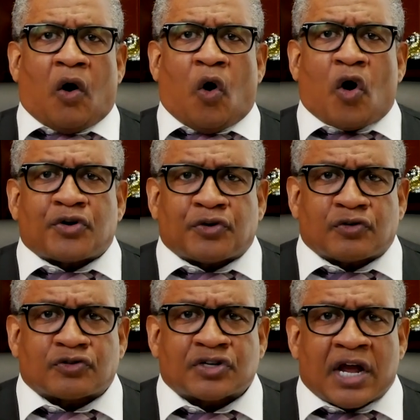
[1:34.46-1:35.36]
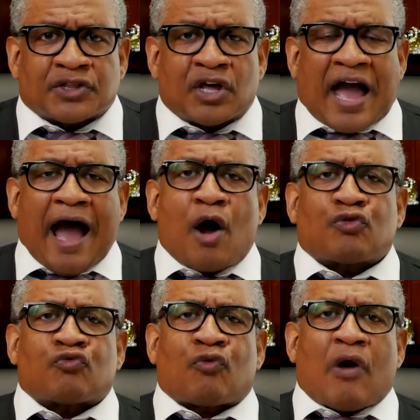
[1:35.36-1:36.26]
orders,
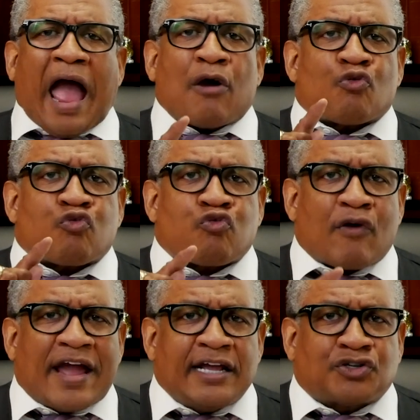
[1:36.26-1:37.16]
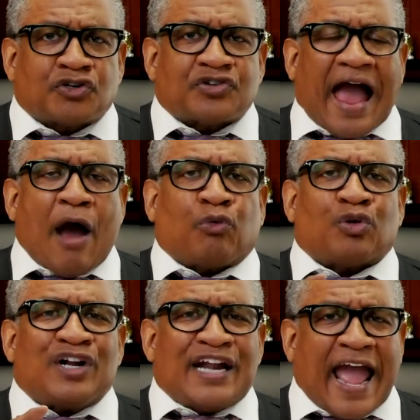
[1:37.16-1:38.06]
the outrageous,
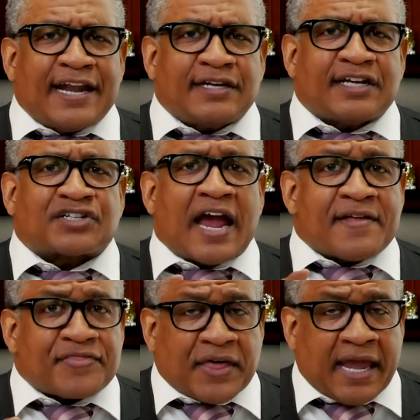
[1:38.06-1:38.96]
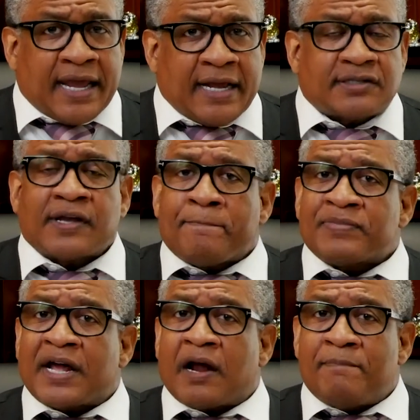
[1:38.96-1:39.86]
outlandish things
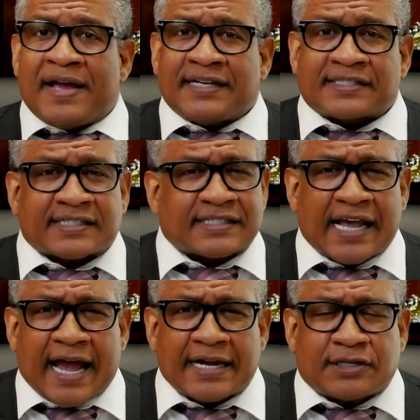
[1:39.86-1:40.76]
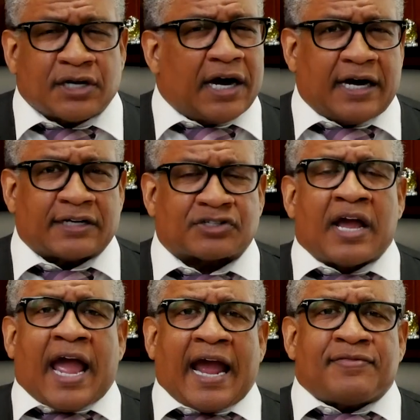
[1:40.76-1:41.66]
that are being said to us.
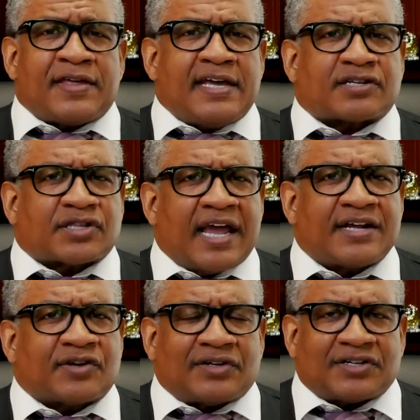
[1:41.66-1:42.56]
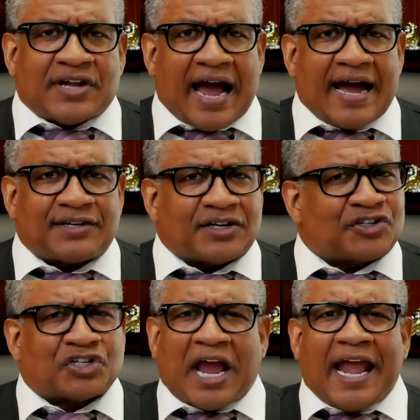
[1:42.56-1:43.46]
And these things are designed to
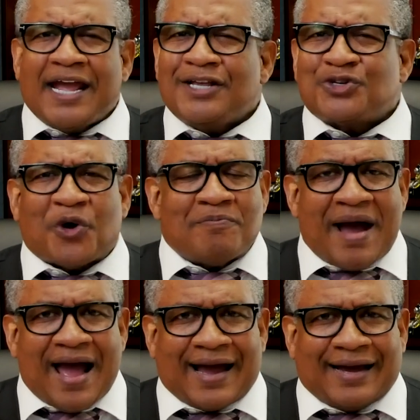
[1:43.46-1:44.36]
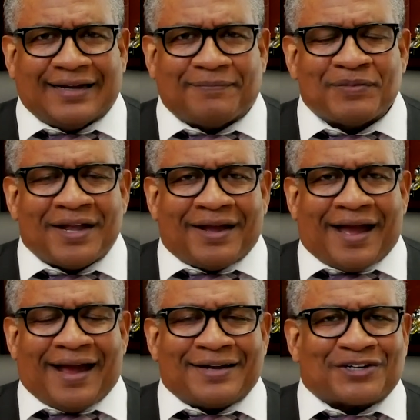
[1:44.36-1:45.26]
change your mind
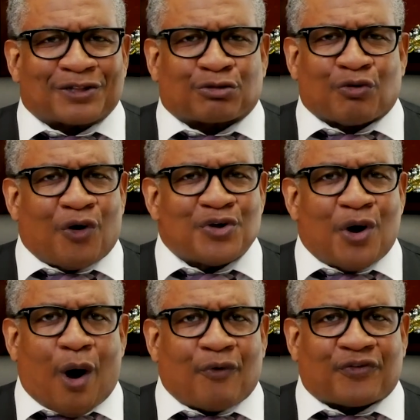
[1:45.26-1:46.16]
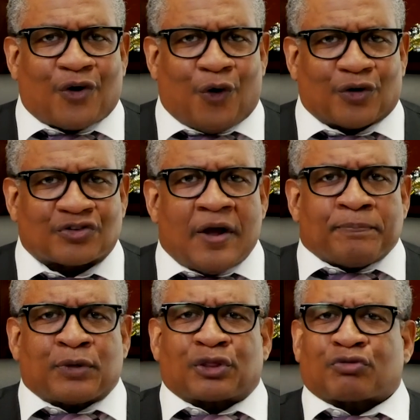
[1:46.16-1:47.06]
and to throw you off course,
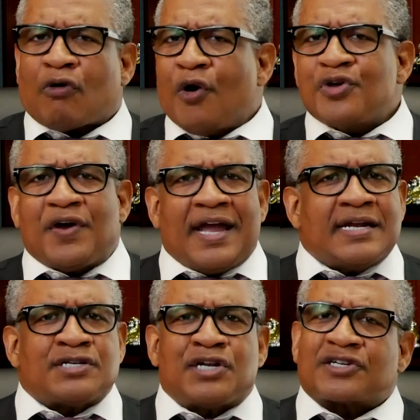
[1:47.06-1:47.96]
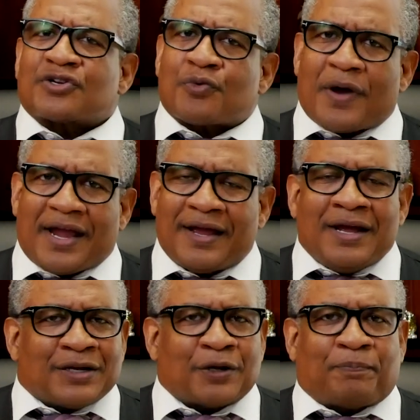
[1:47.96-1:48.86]
to throw you in disarray,
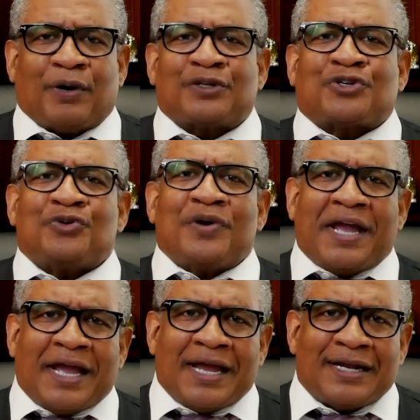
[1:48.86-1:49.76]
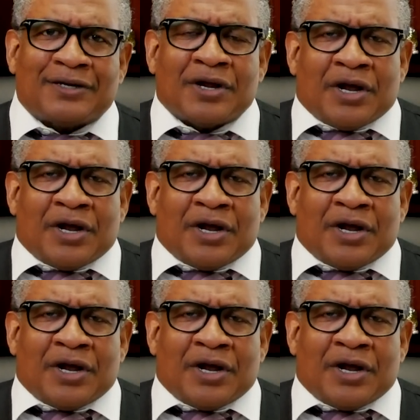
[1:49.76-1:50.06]
to put you in